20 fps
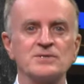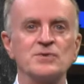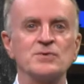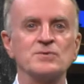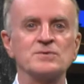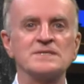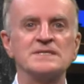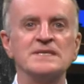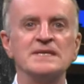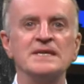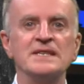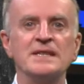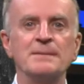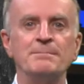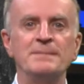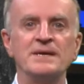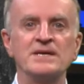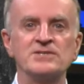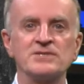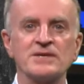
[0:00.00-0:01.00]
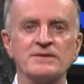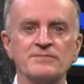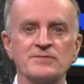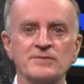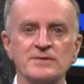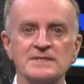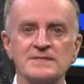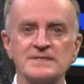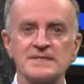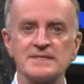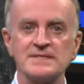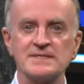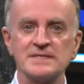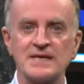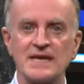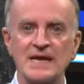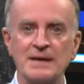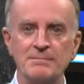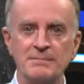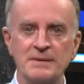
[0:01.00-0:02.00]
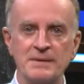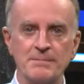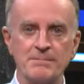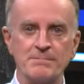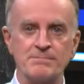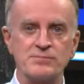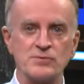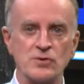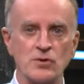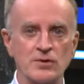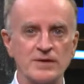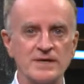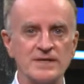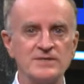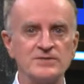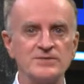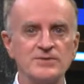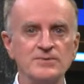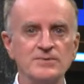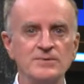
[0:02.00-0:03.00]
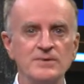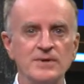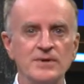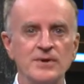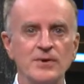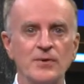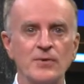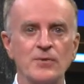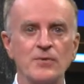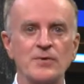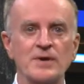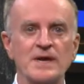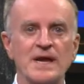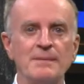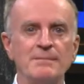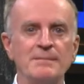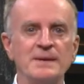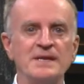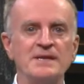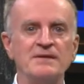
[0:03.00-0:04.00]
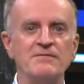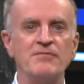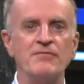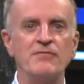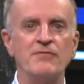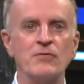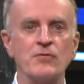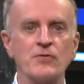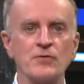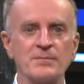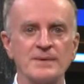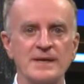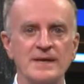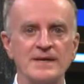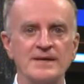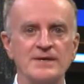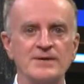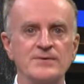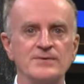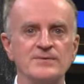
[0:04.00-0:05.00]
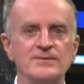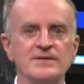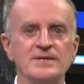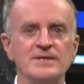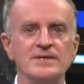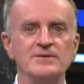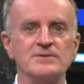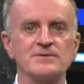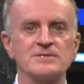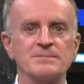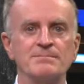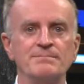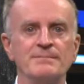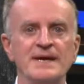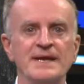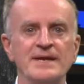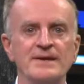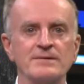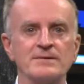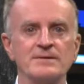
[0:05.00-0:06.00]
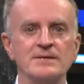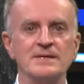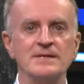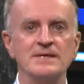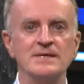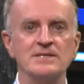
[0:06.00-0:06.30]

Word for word: you see in the picture, for instance, can be broken into or can be deformed in a continuous manner,